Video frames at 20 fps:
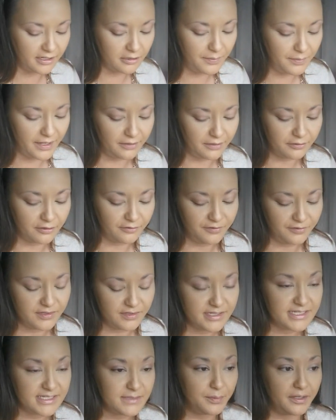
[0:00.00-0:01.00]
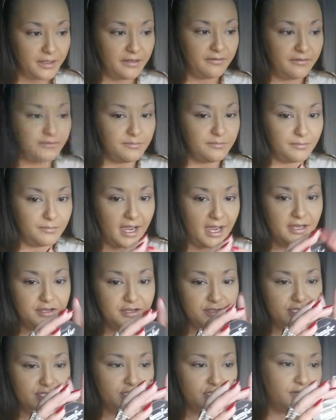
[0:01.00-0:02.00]
powder for this. But I
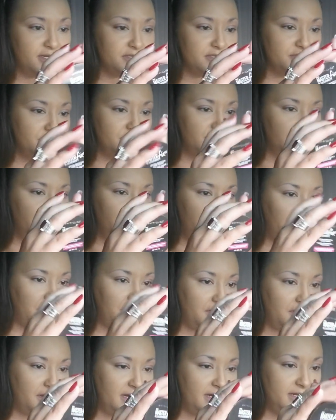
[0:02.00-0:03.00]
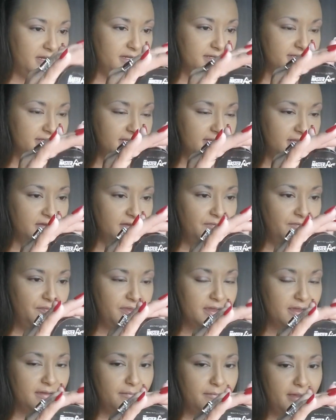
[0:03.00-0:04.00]
use a translucent powder, and it is the
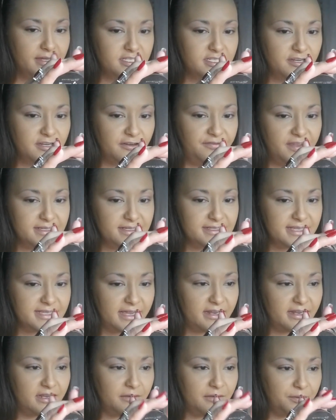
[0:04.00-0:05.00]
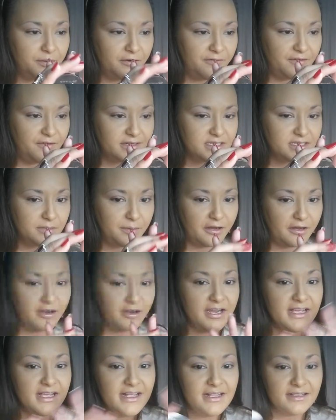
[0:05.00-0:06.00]
Master Fix Set and Perfecting Powder.
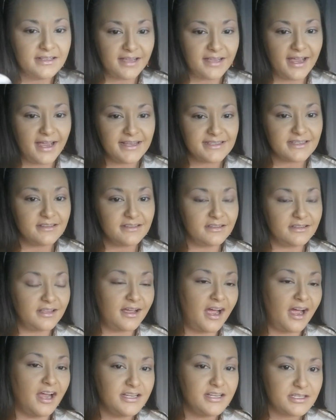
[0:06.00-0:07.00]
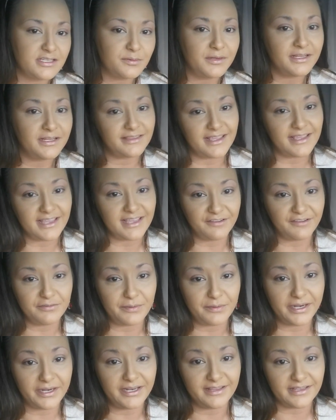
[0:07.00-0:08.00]
Guys, I just want to thank
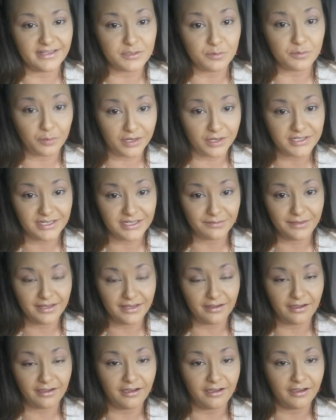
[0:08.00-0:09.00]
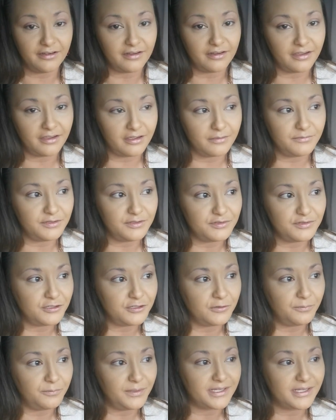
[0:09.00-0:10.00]
everybody that's watching me on
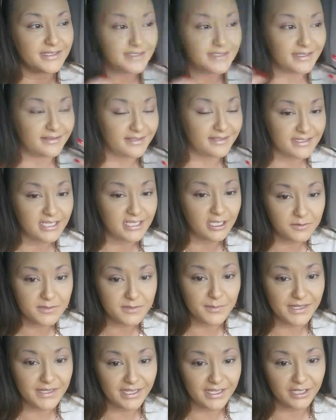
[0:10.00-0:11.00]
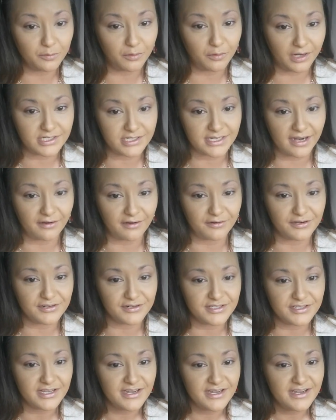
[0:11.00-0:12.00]
YouTube, because this helps me get watch
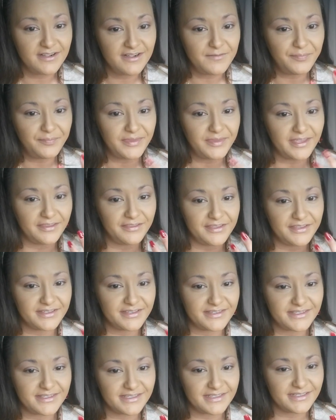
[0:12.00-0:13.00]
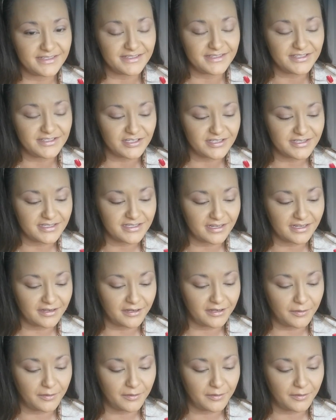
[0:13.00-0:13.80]
hours. And this is just...